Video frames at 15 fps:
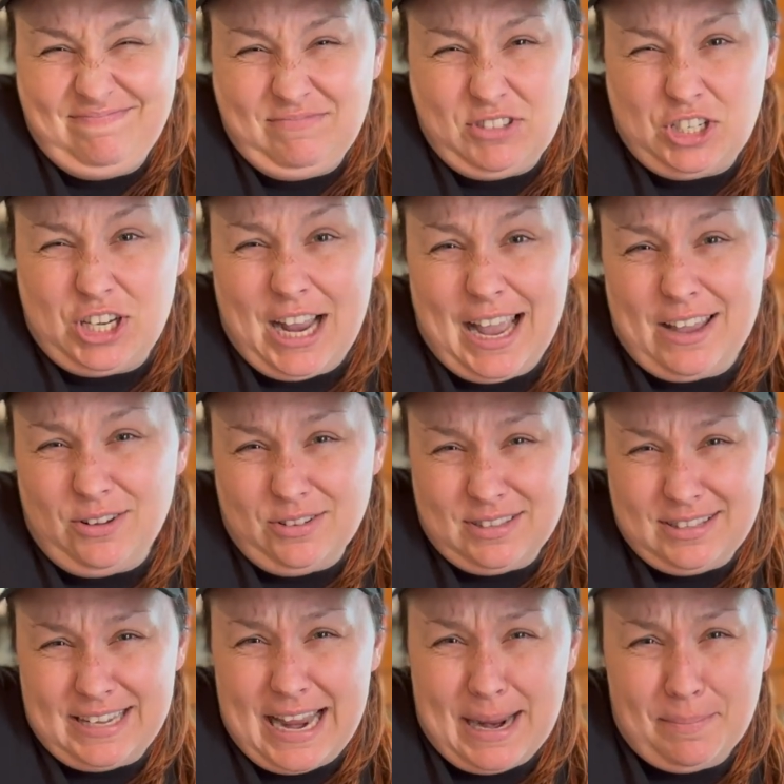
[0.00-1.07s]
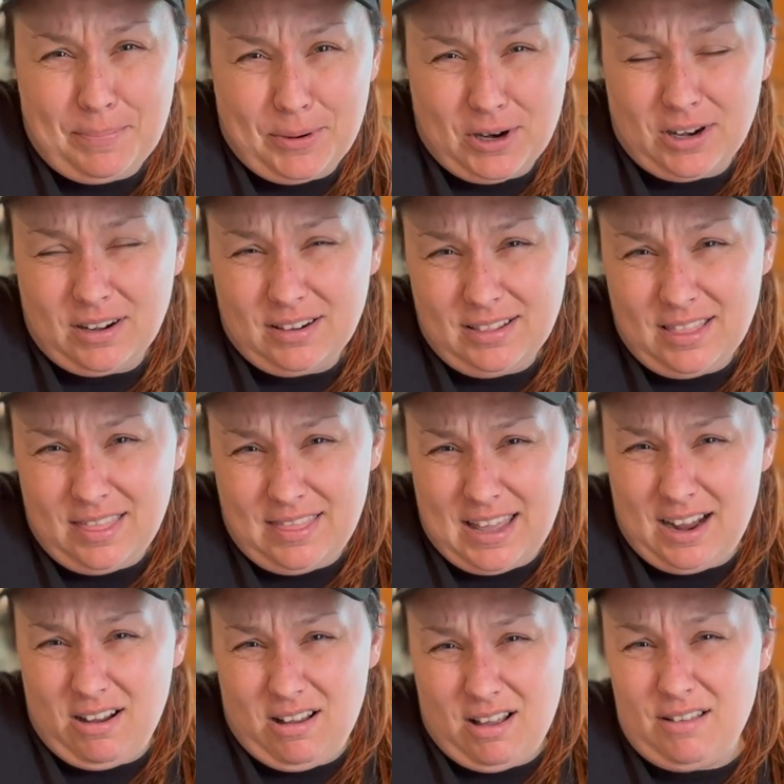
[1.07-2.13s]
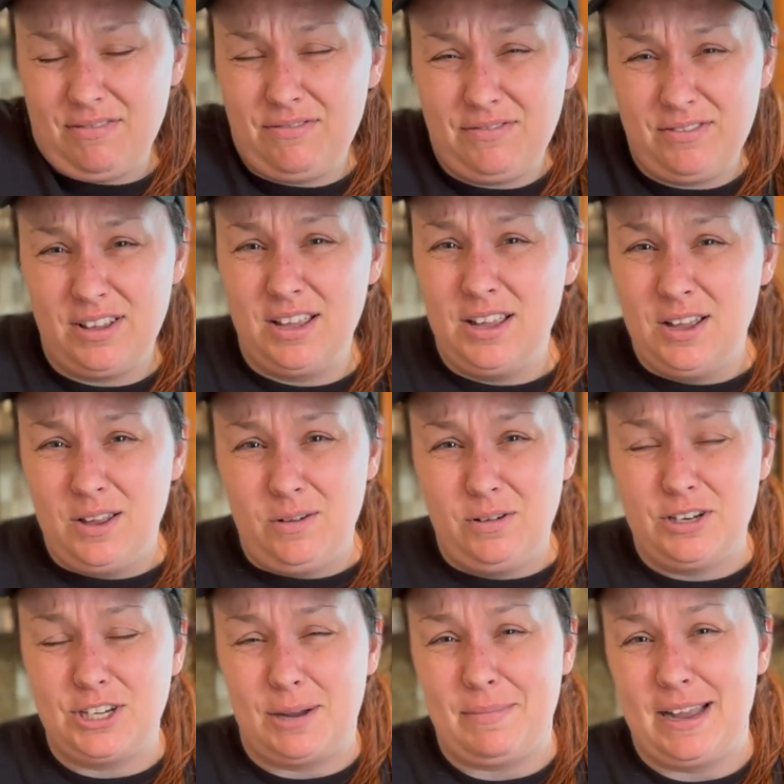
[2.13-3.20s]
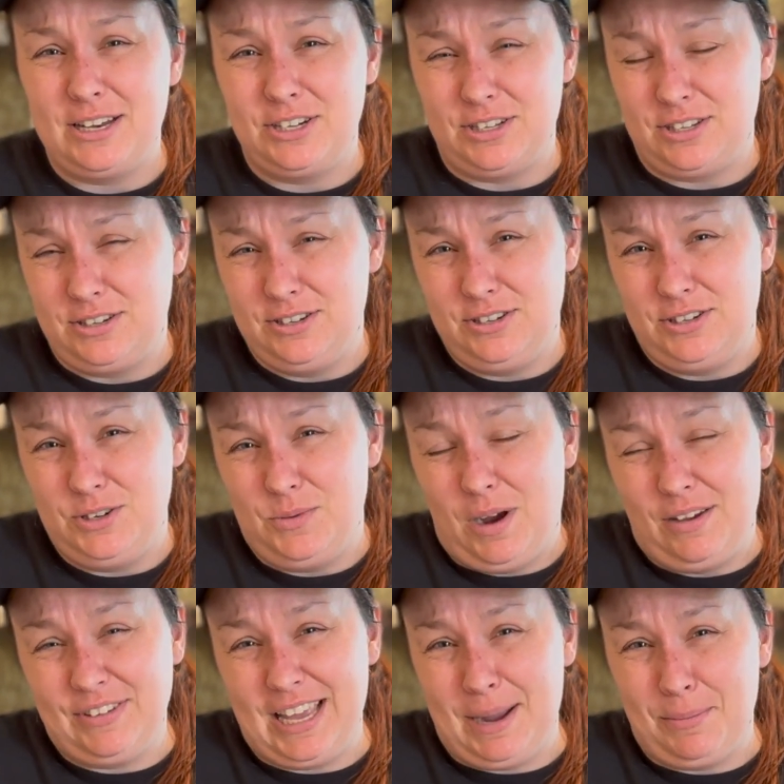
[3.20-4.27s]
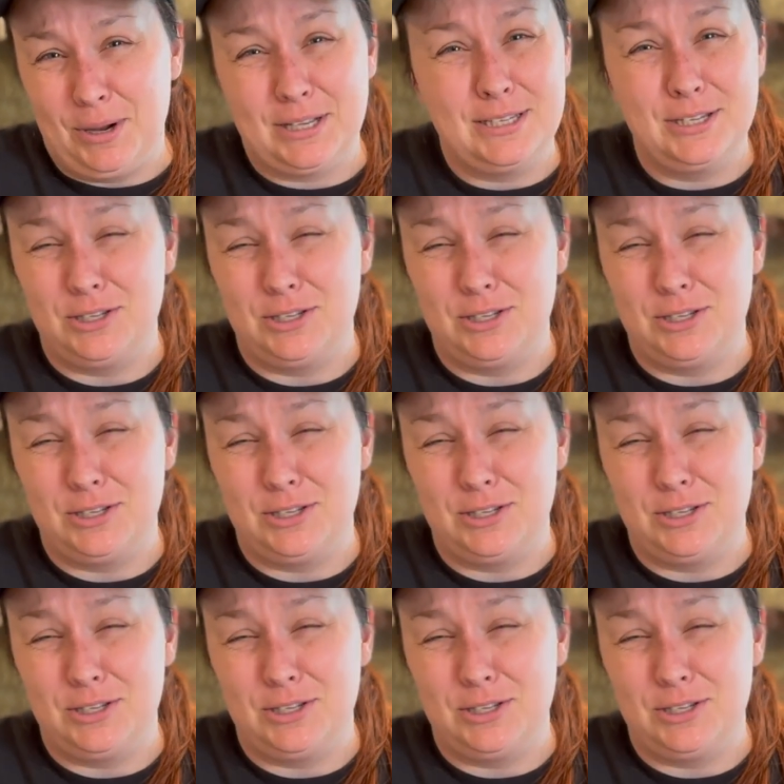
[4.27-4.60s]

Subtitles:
child tamper thing off, which I might just do off camera because this